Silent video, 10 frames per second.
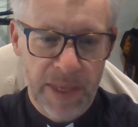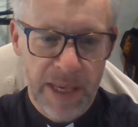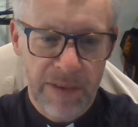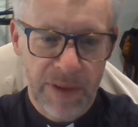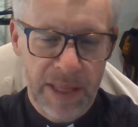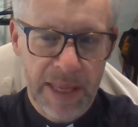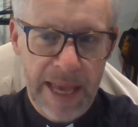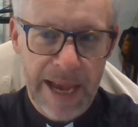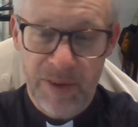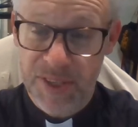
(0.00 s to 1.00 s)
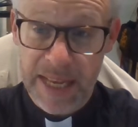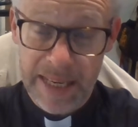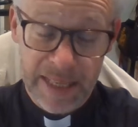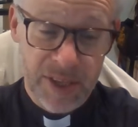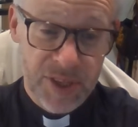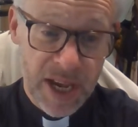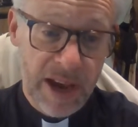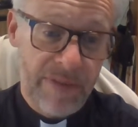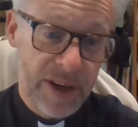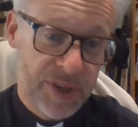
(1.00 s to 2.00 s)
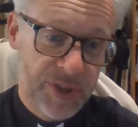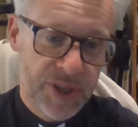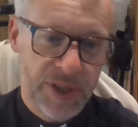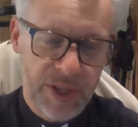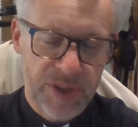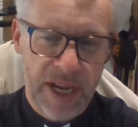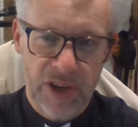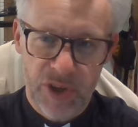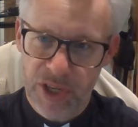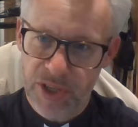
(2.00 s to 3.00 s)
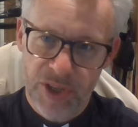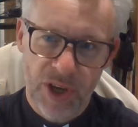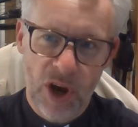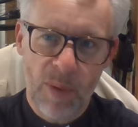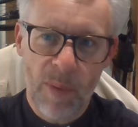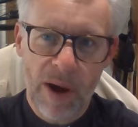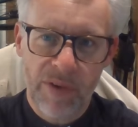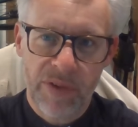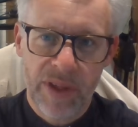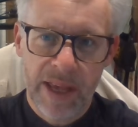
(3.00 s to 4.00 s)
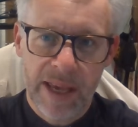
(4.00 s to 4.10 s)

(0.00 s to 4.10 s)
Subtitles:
given outstanding service to this country and to the Commonwealth,